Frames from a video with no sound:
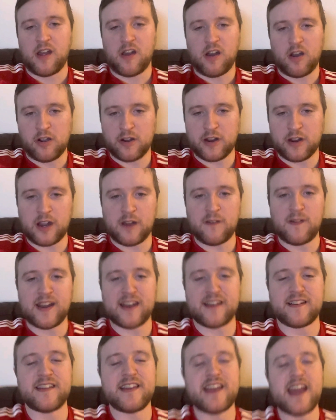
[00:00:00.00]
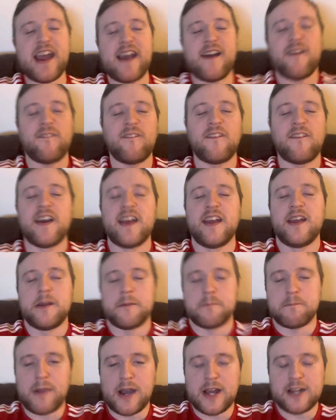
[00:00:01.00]
I'll go with. Now,
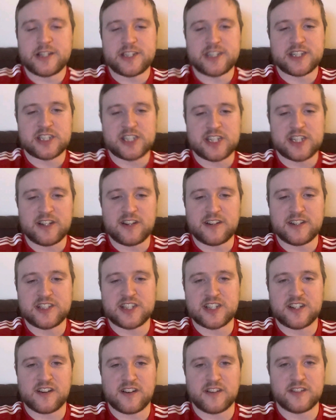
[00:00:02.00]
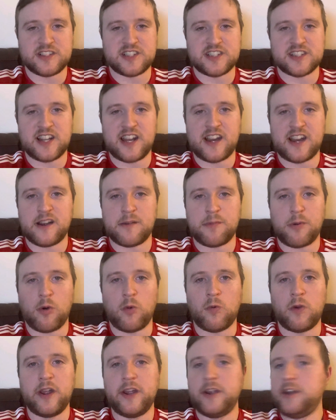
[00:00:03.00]
Manchester United versus
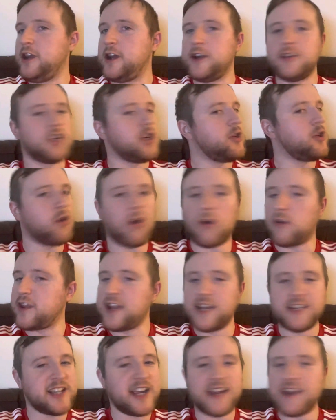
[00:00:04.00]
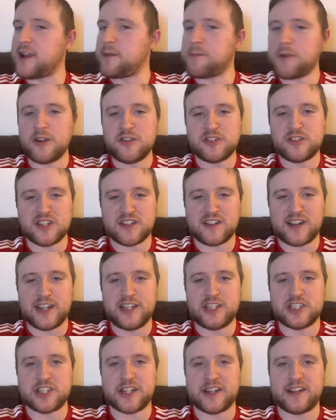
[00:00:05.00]
Liverpool. You do not need any
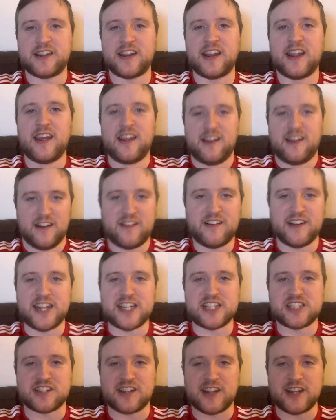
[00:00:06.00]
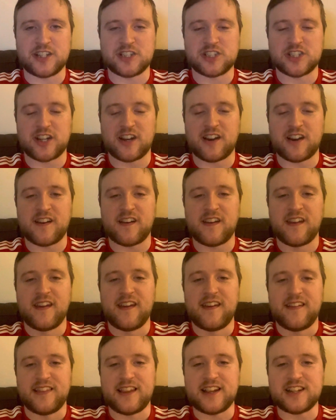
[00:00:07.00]
motivation for this fixture.
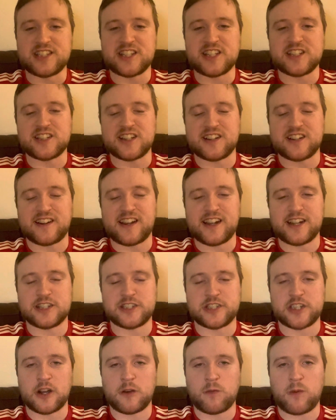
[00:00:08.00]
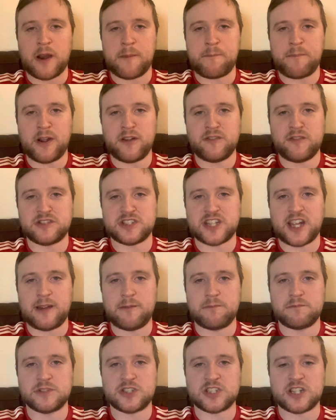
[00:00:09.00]
This is a fixture where both
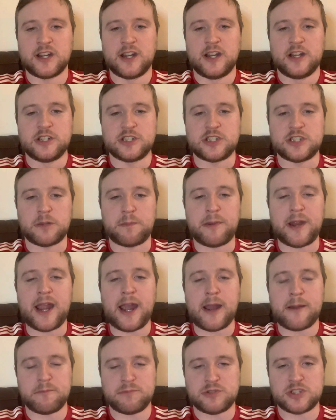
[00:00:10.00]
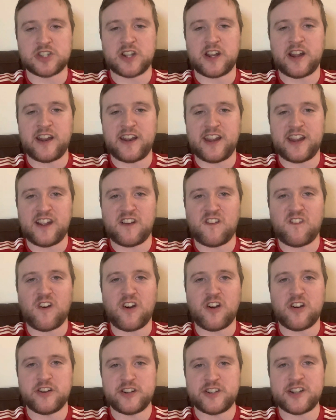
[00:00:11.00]
teams should be absolutely
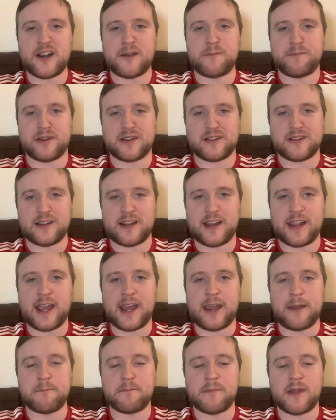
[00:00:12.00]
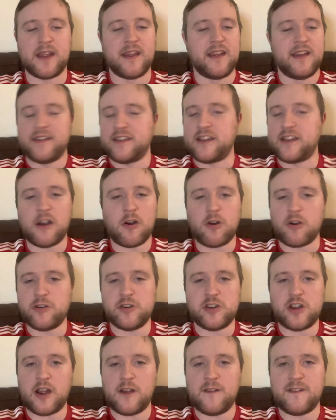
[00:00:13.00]
fired up for the game. There are
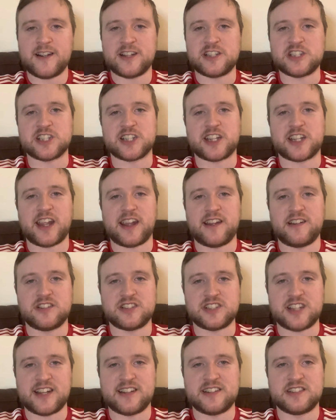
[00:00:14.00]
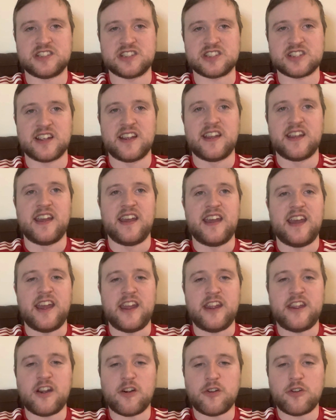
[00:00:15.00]
no excuses.
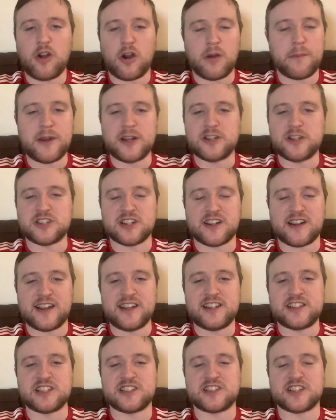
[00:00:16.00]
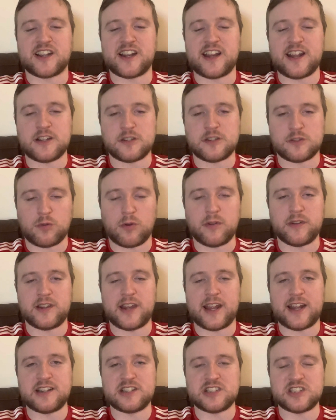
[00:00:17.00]
If you're not motivated for this one,
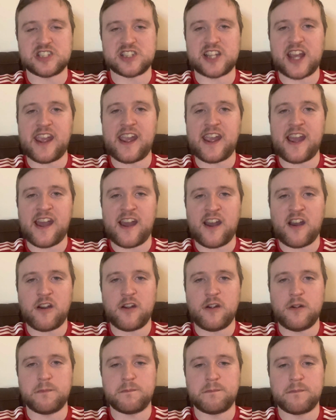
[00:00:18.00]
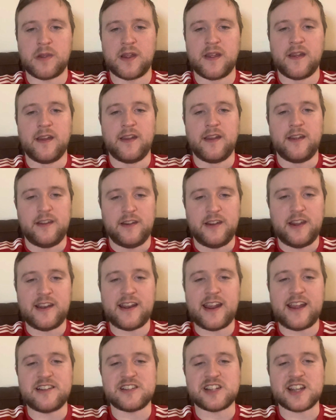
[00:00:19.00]
then stay at home. You
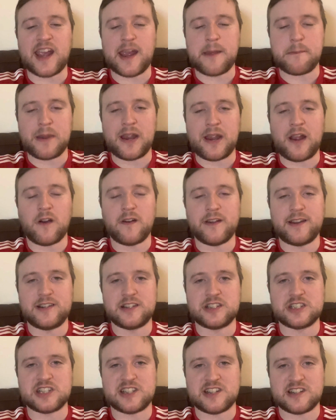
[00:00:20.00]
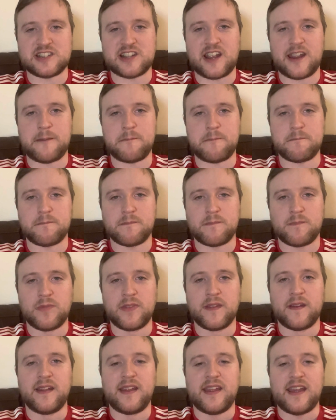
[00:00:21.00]
need to get behind the team
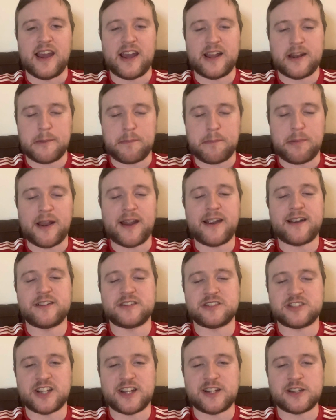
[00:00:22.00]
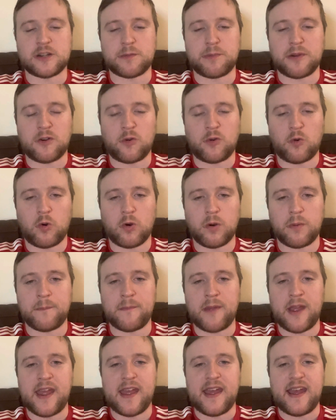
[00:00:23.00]
and the players need to
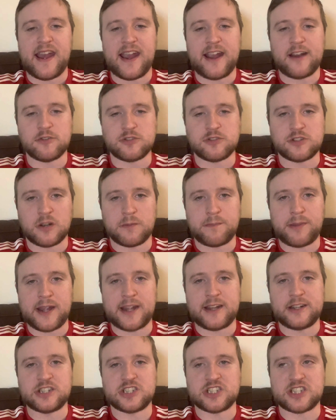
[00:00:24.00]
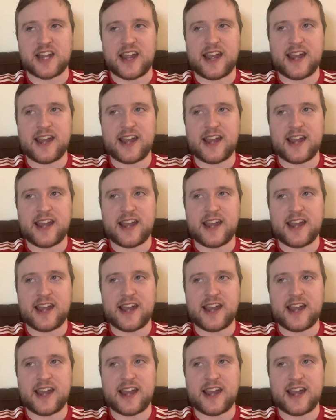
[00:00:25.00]
perform out on pitch.